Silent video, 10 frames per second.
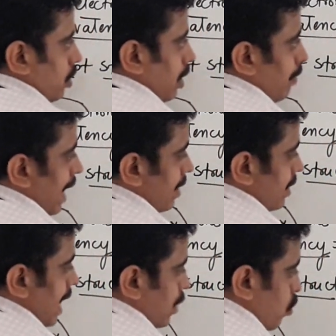the
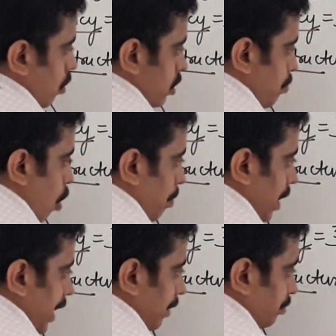valence electrons
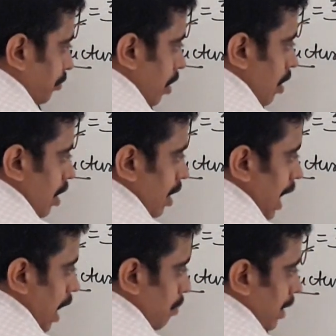properly.
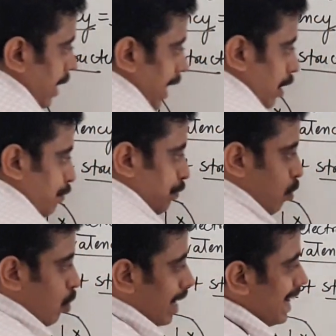Carbon needs
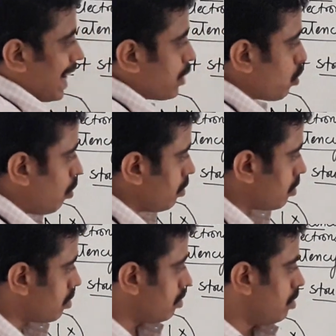4
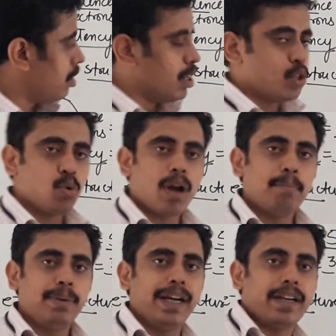electrons to
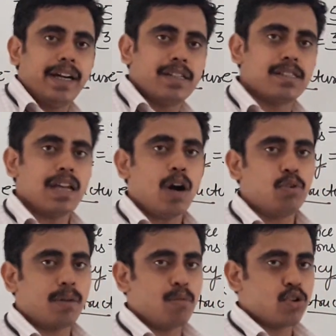complete its
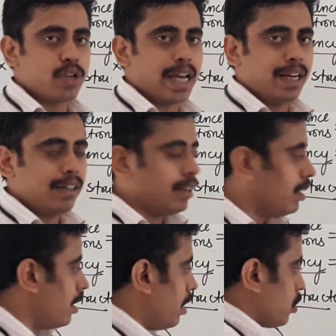outermost
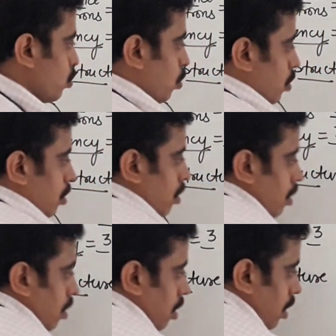shell.
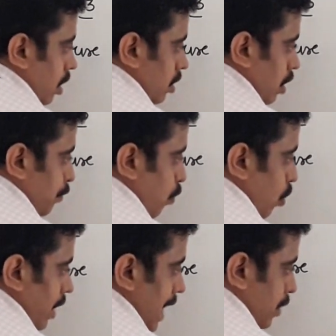So the
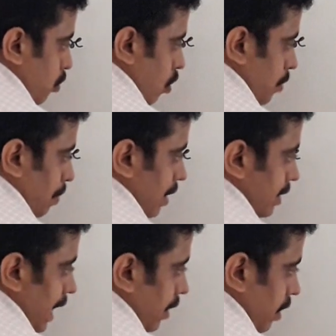4 electron
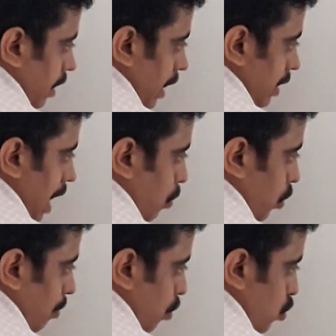present in the
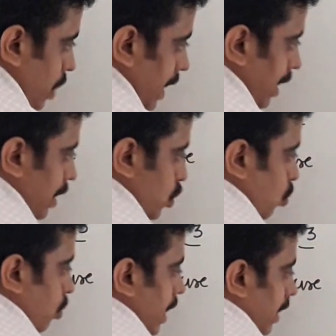outermost shell is
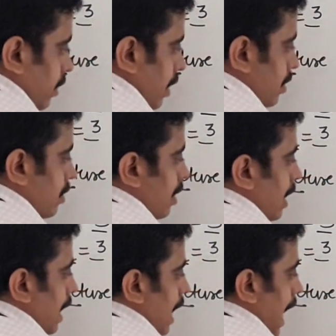shown like
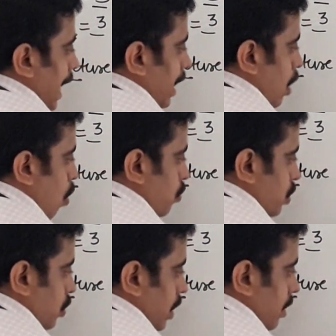this, and
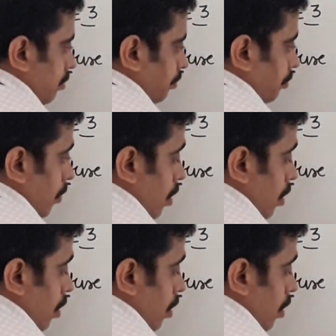oxygen